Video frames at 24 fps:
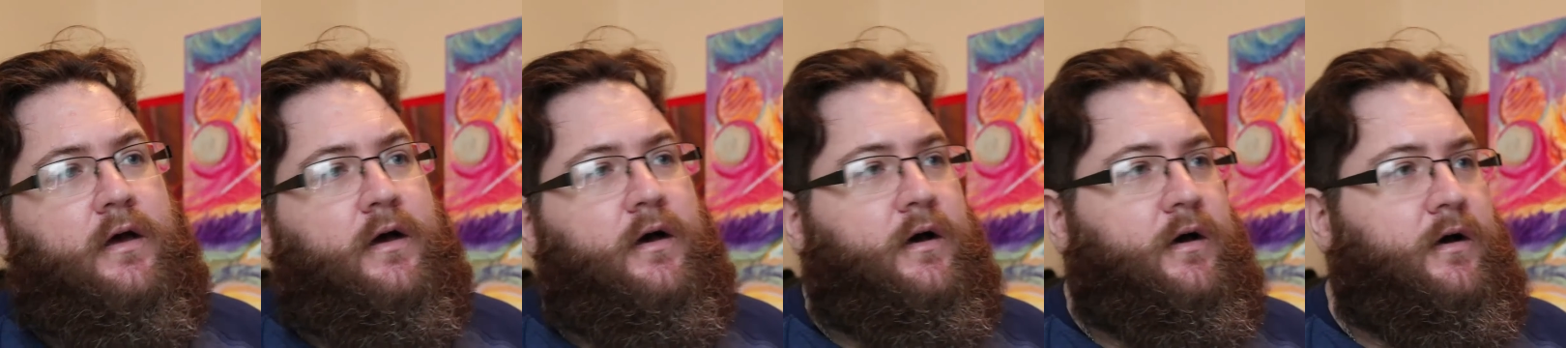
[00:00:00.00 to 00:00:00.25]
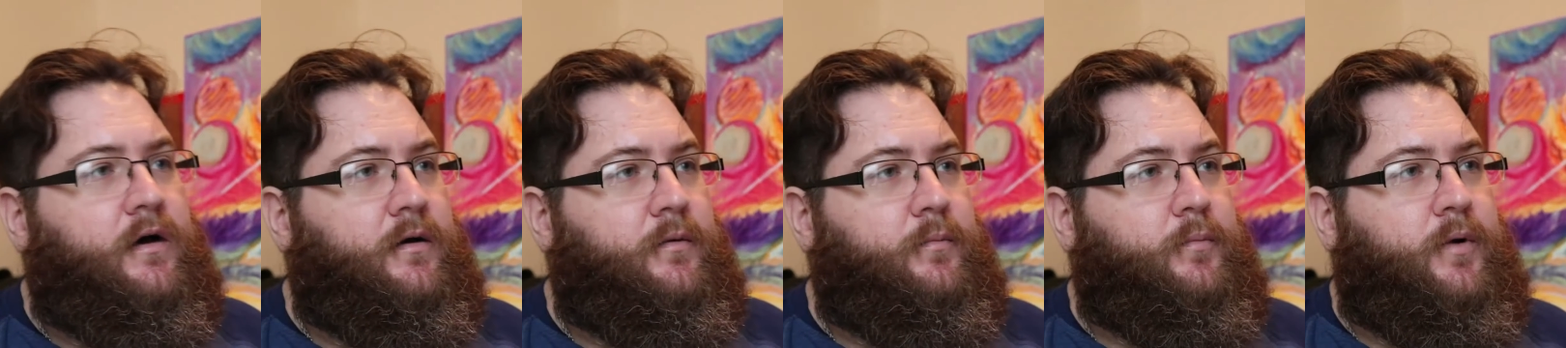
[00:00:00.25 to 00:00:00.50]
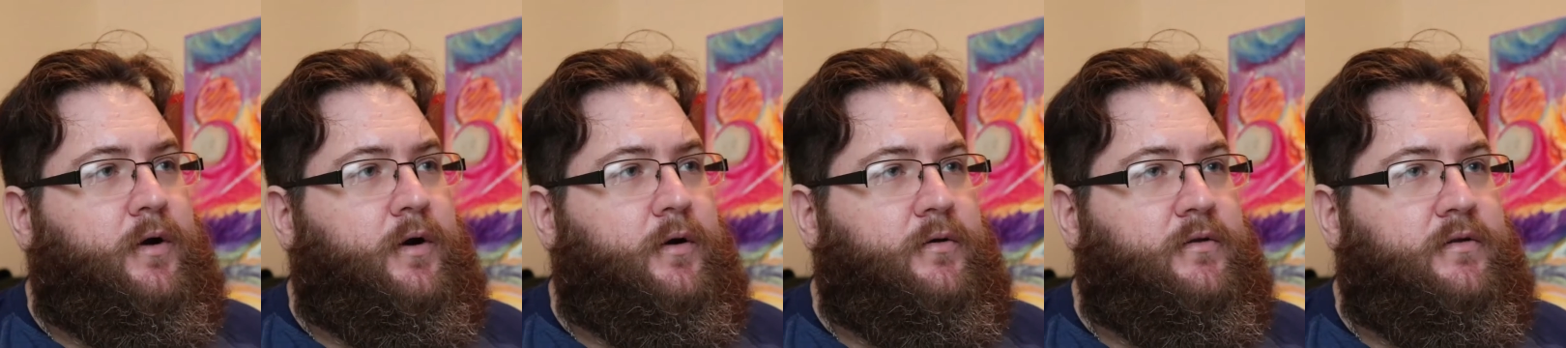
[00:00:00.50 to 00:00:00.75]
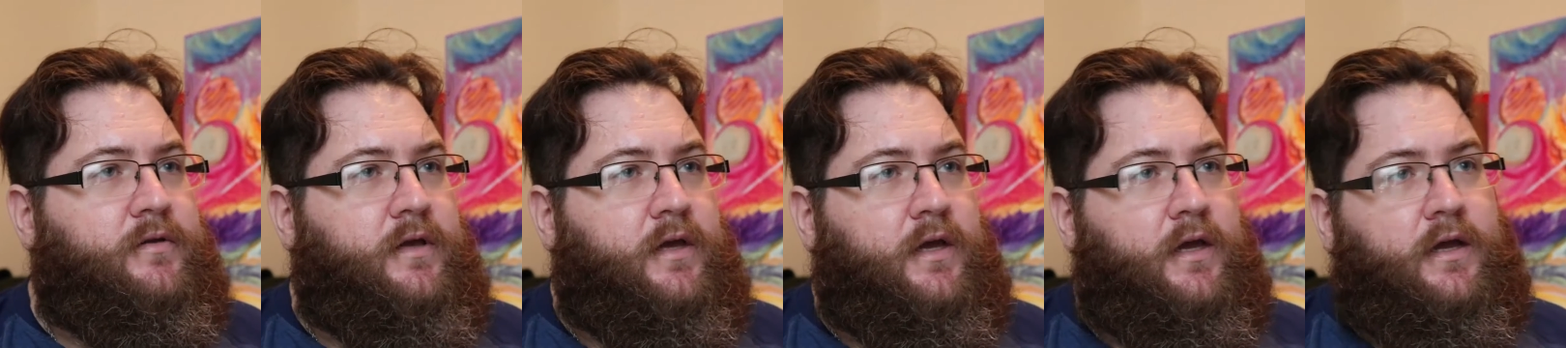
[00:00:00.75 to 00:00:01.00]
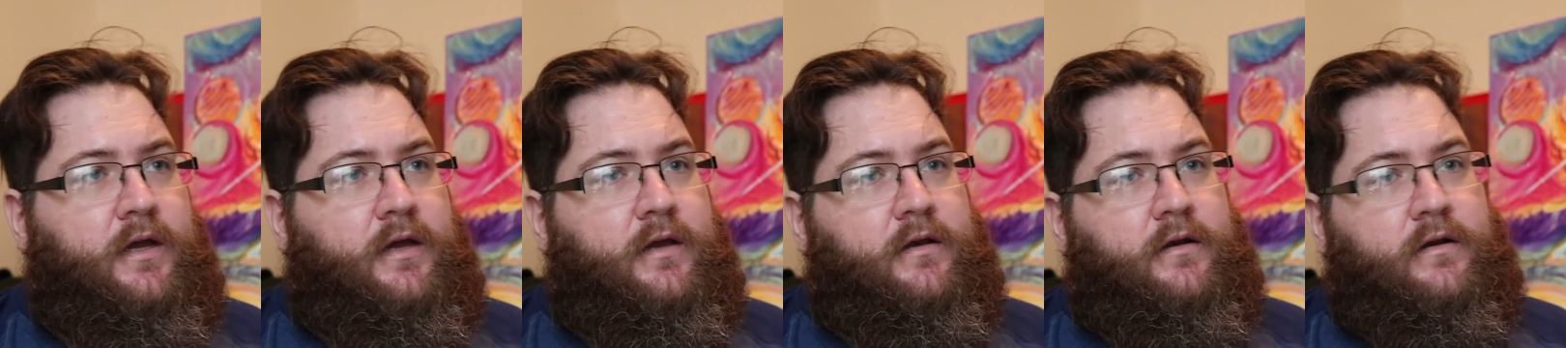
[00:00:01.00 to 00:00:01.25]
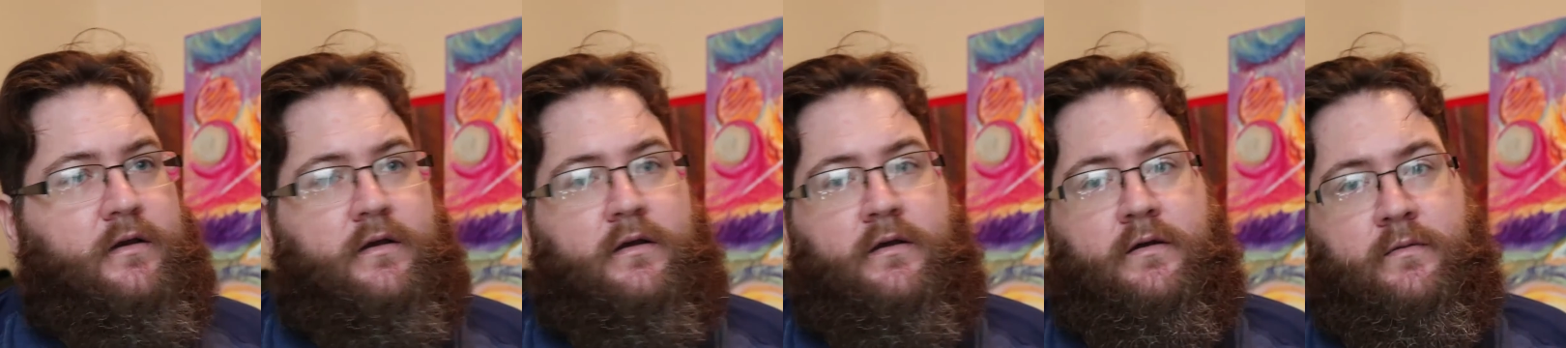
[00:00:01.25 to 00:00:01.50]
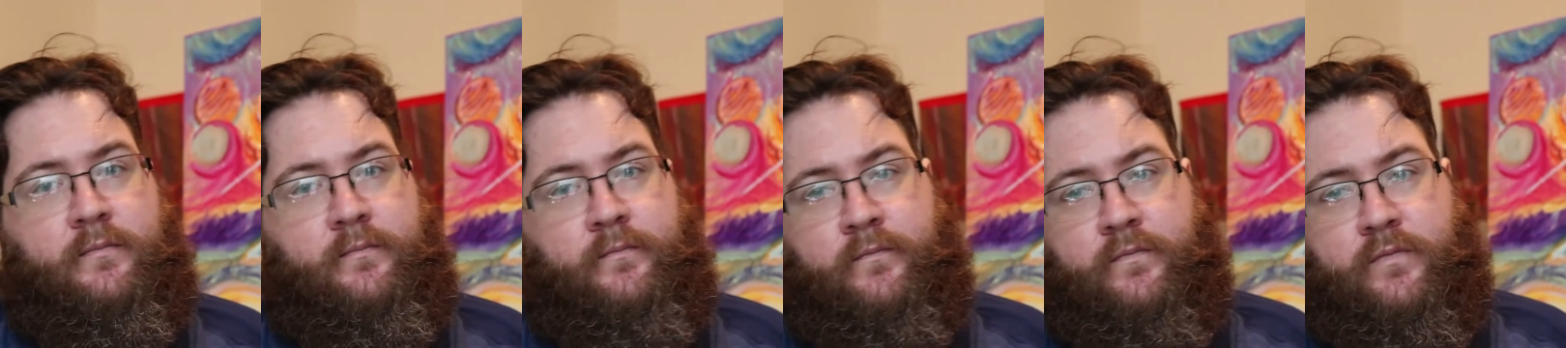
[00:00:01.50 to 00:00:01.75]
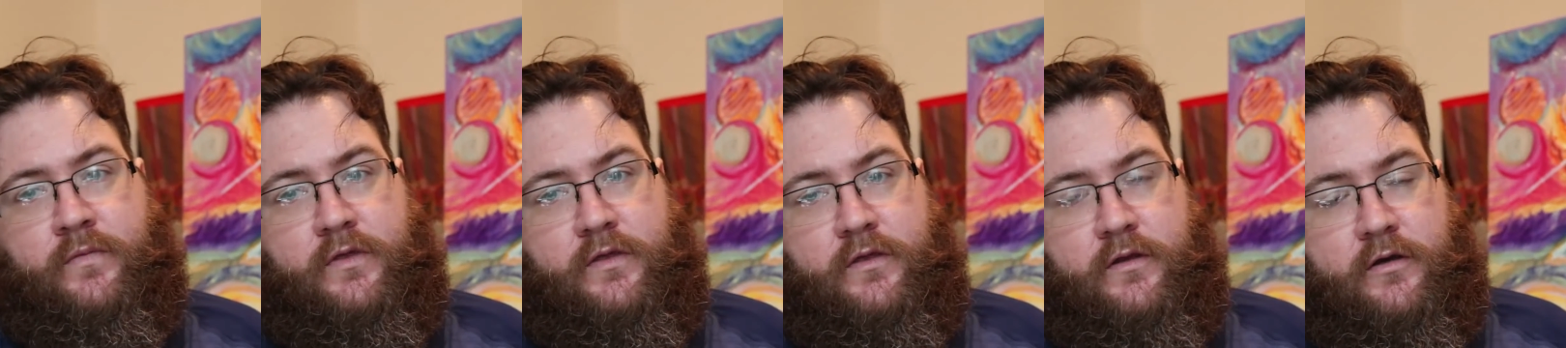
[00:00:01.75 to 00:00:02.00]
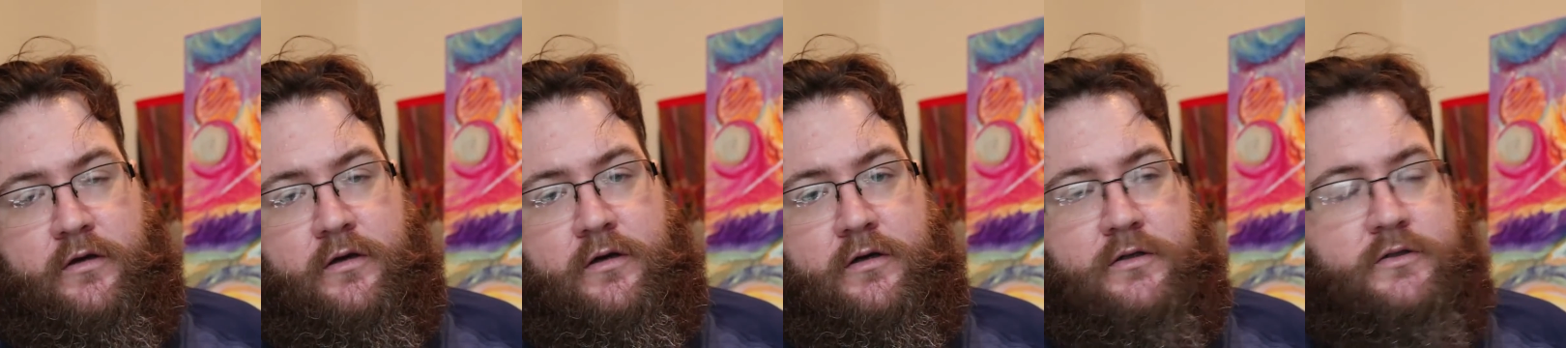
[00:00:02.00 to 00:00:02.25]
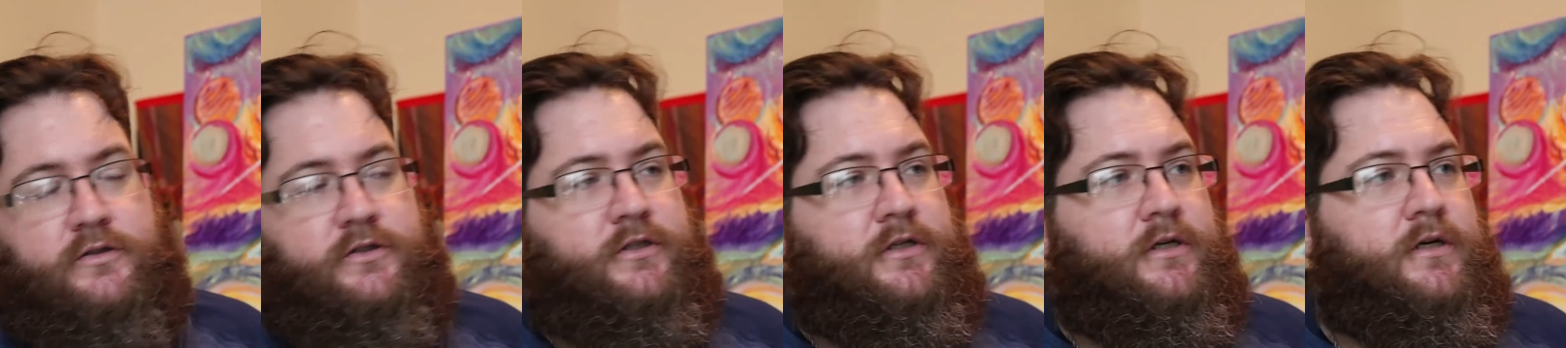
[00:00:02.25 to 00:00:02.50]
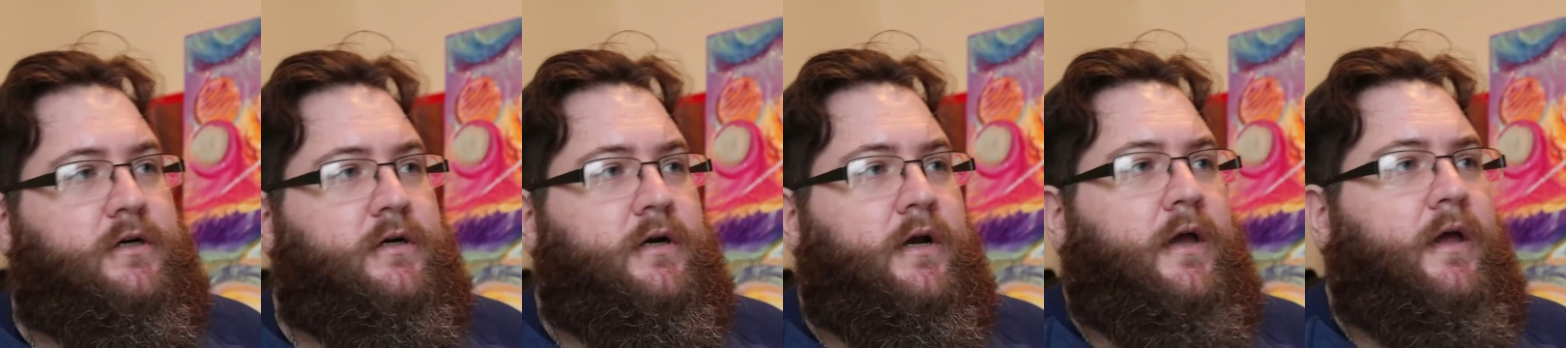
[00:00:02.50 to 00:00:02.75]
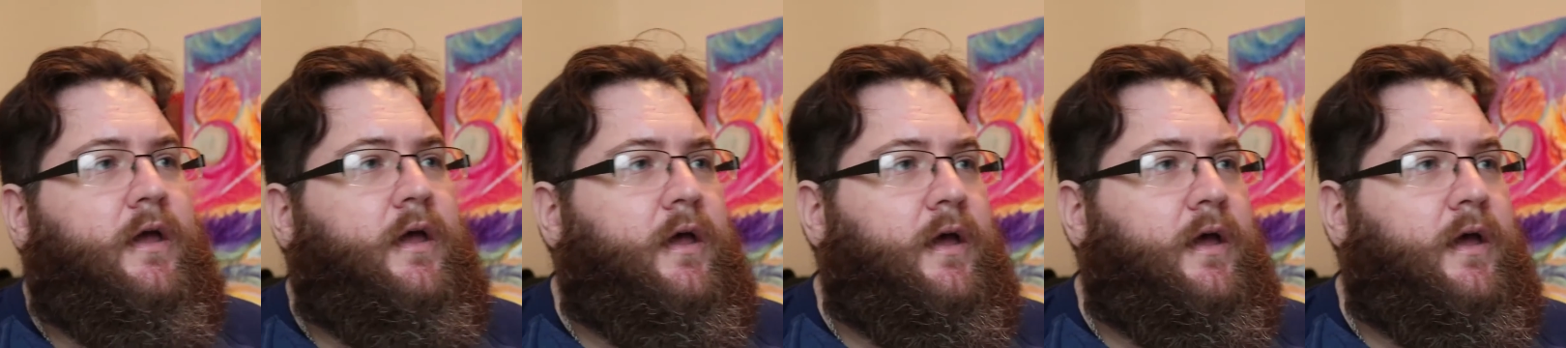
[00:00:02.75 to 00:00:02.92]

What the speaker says: both in the culture